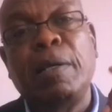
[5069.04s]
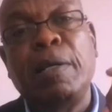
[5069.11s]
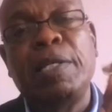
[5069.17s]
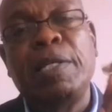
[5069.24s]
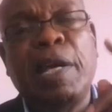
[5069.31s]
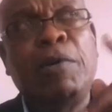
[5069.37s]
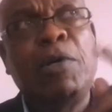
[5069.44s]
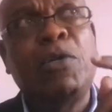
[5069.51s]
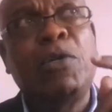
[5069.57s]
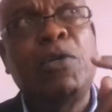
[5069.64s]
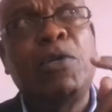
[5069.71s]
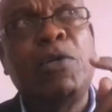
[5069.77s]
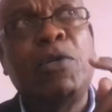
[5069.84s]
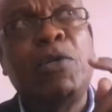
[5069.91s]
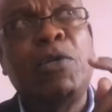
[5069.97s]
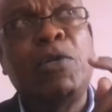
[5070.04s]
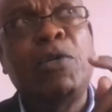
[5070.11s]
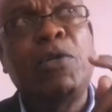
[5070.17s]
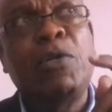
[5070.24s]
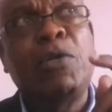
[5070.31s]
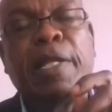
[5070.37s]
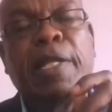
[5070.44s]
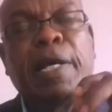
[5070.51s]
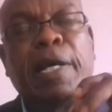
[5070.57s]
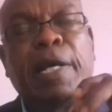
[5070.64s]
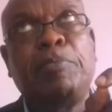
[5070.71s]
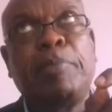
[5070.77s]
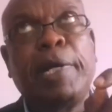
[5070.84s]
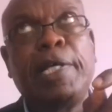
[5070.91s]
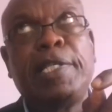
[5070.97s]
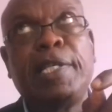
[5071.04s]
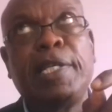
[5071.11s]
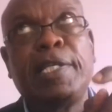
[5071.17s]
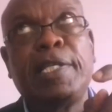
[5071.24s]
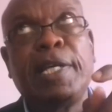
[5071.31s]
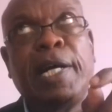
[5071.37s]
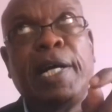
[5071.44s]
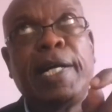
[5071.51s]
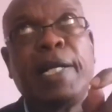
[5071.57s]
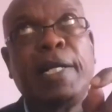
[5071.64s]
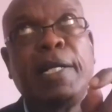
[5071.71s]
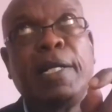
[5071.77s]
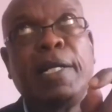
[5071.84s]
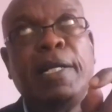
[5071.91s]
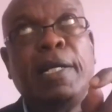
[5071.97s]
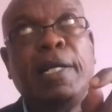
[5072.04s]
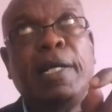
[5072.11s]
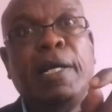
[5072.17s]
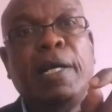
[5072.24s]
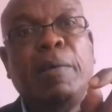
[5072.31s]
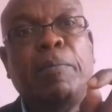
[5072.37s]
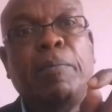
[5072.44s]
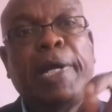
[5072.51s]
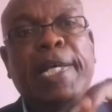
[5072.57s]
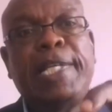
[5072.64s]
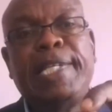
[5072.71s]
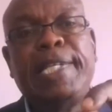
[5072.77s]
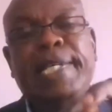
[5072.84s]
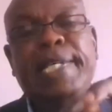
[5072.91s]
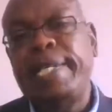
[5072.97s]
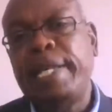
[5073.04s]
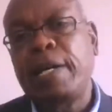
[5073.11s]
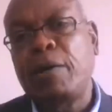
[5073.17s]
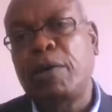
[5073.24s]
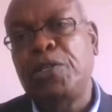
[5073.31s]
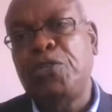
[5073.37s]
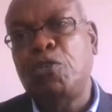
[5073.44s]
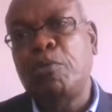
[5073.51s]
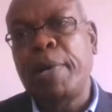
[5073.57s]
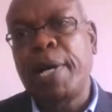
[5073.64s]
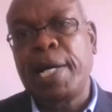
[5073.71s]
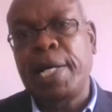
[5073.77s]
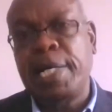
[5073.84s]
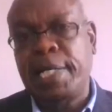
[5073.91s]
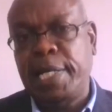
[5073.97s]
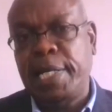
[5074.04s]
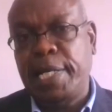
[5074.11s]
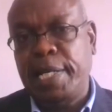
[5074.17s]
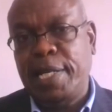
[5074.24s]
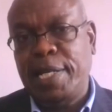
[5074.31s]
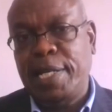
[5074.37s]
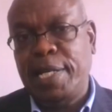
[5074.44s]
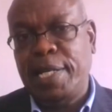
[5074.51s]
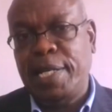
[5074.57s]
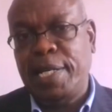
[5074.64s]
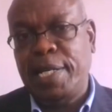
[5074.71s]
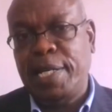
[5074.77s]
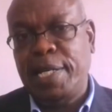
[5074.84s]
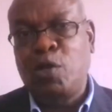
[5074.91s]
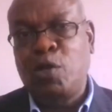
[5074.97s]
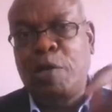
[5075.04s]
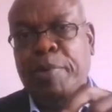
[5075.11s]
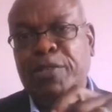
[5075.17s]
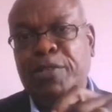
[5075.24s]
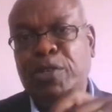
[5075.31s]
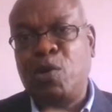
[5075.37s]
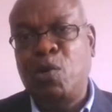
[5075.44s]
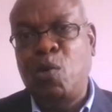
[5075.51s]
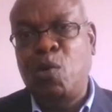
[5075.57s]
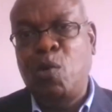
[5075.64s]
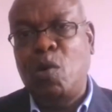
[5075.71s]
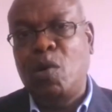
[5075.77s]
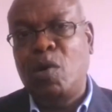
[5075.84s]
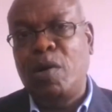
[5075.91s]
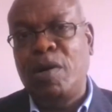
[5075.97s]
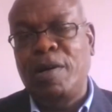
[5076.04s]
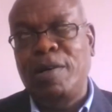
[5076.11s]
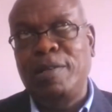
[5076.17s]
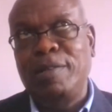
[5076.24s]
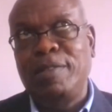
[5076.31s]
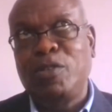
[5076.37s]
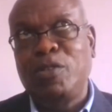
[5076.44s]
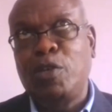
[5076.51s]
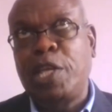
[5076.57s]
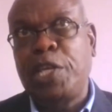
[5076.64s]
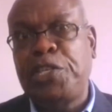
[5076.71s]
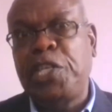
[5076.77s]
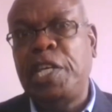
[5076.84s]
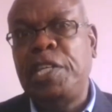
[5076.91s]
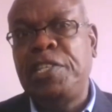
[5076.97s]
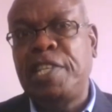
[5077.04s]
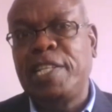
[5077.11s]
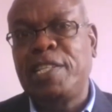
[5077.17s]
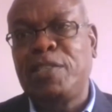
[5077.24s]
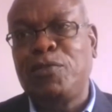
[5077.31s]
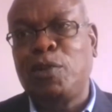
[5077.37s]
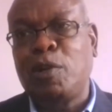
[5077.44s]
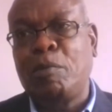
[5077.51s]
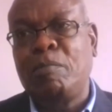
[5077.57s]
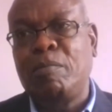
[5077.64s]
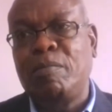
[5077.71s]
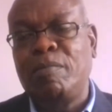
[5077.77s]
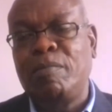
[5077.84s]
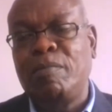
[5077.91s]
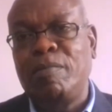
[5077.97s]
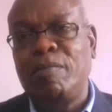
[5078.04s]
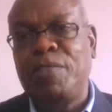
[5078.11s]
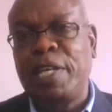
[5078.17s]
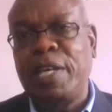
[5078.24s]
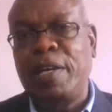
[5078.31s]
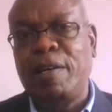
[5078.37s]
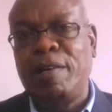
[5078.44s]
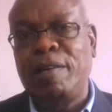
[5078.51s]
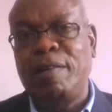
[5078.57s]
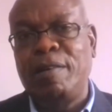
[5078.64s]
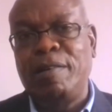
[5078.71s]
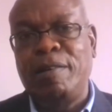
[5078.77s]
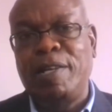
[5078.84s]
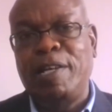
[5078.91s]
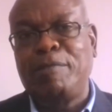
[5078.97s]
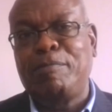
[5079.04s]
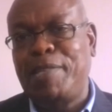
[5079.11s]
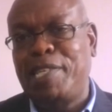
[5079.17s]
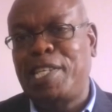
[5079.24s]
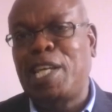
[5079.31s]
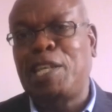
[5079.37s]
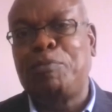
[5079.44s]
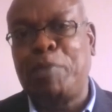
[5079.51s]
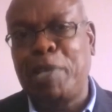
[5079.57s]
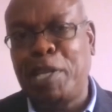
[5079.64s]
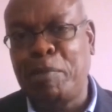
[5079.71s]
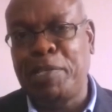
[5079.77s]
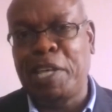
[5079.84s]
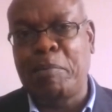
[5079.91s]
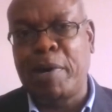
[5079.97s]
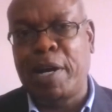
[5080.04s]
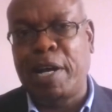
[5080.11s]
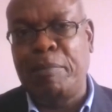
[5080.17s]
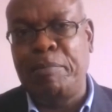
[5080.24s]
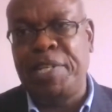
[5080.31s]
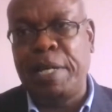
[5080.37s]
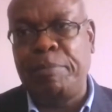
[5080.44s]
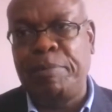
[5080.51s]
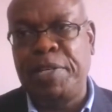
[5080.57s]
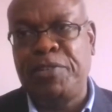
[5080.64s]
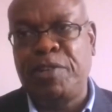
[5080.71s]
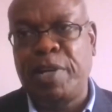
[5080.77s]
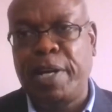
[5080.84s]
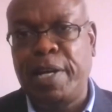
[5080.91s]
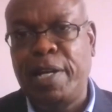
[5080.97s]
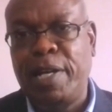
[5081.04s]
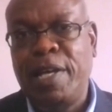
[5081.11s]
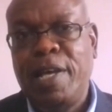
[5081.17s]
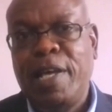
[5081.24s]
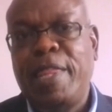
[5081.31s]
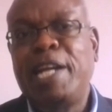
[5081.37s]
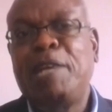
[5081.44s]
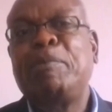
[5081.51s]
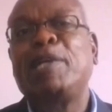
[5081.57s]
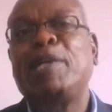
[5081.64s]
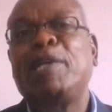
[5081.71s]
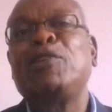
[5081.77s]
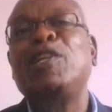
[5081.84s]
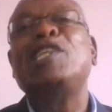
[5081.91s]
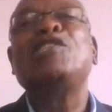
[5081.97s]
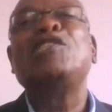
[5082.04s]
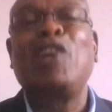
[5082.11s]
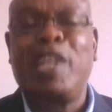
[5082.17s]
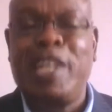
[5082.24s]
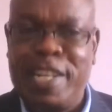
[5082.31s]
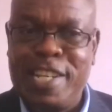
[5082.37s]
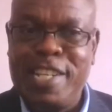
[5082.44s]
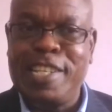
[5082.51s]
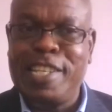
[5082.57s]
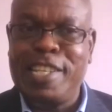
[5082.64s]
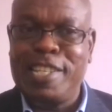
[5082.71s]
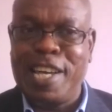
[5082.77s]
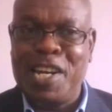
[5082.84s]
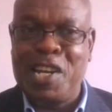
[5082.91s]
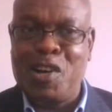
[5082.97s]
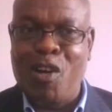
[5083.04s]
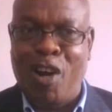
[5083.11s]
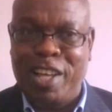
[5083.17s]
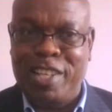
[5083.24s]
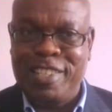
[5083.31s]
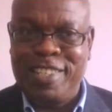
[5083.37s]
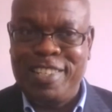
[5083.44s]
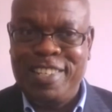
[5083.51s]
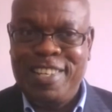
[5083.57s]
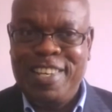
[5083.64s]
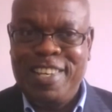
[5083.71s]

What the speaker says: I want to add that these prices are prices in the consumer country. So the person who, so the chain starts from, say, let's just pick Masai Mara a bit arbitrarily, that person is not getting the $600.